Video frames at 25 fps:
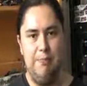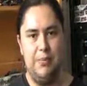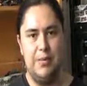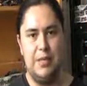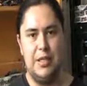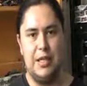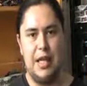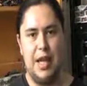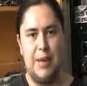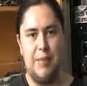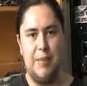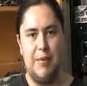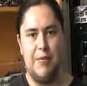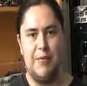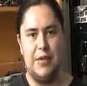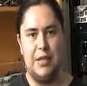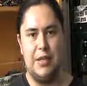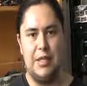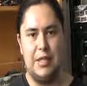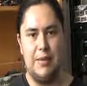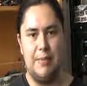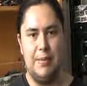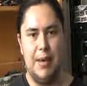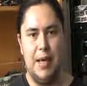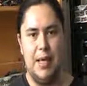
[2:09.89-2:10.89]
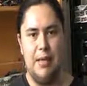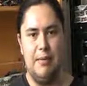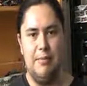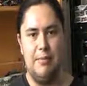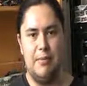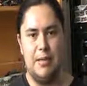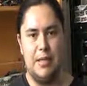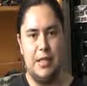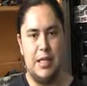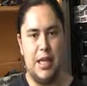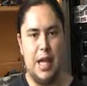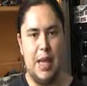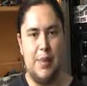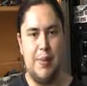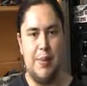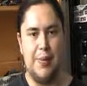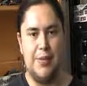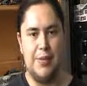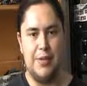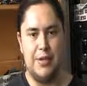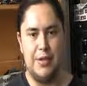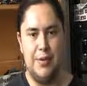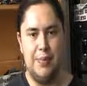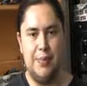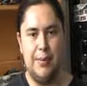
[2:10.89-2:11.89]
Same with your cement, same with
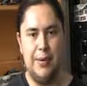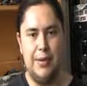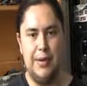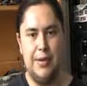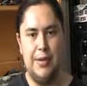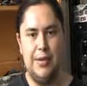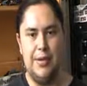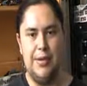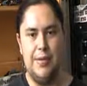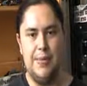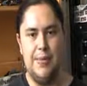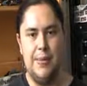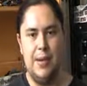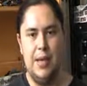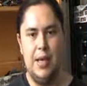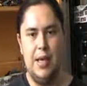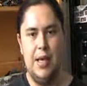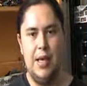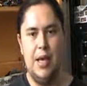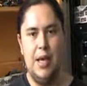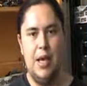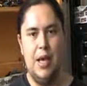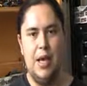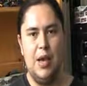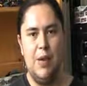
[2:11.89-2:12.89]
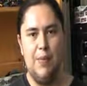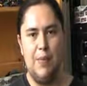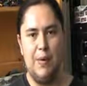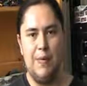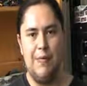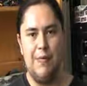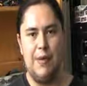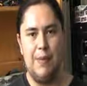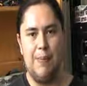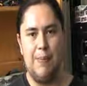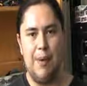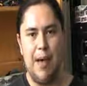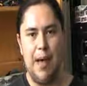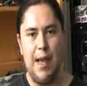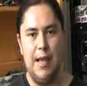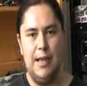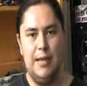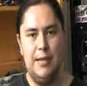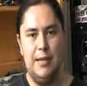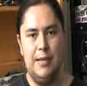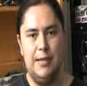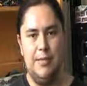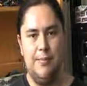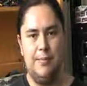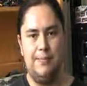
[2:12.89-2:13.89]
superglues. With your
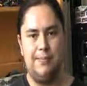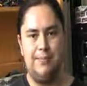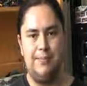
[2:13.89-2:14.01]
paint,